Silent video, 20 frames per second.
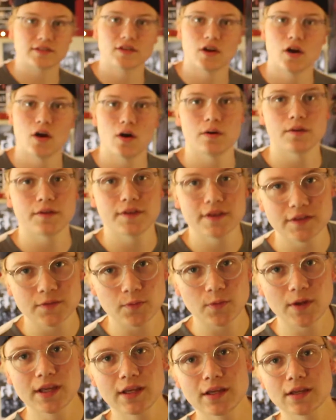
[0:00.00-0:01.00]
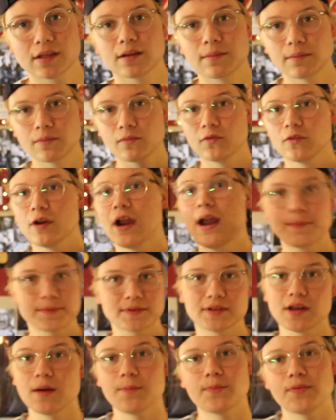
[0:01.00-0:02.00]
so this week
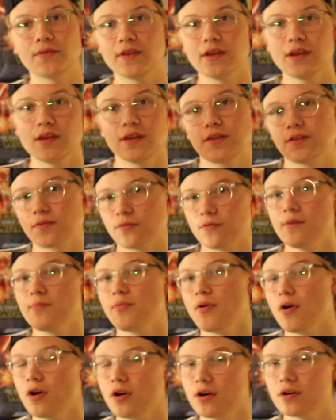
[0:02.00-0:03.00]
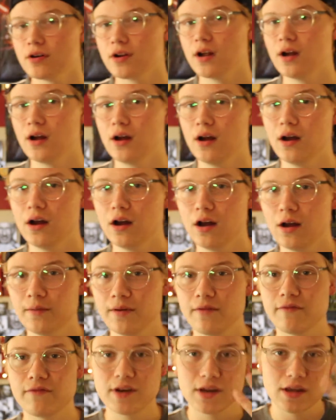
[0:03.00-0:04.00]
wraps up the three-part
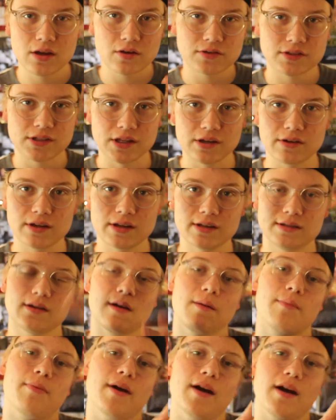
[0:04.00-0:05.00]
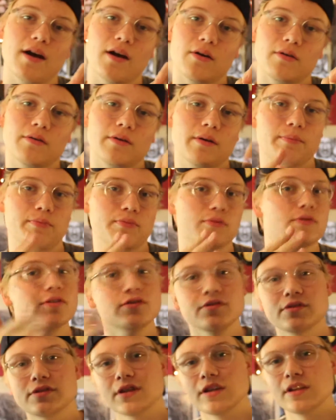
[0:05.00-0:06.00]
video series about
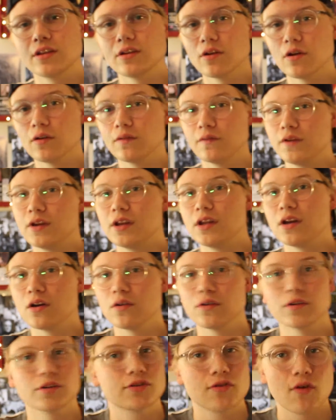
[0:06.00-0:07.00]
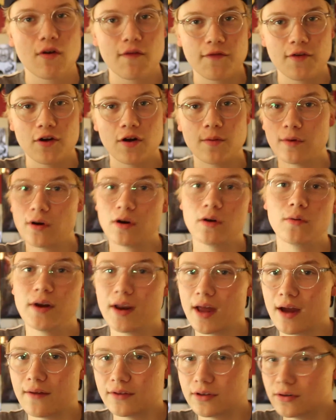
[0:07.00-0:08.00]
producing your own video or short film or
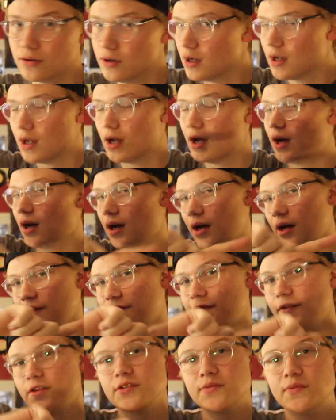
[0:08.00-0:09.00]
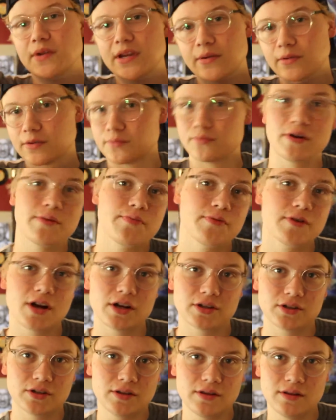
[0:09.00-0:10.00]
what have you. First week was
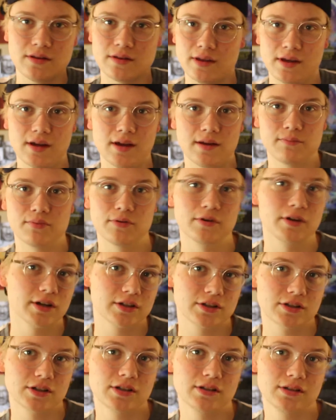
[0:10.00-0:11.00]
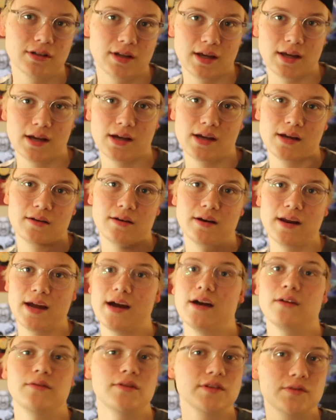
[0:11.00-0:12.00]
pre-production, then production, and
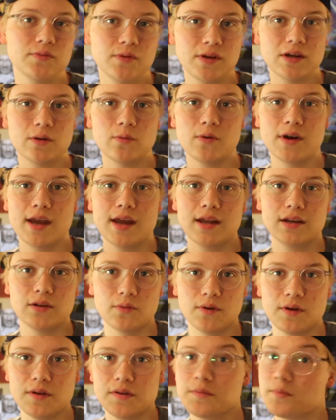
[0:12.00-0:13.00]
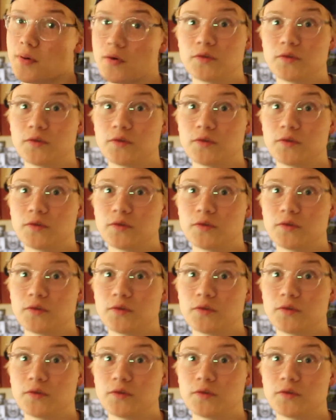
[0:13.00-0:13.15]
now this week we end with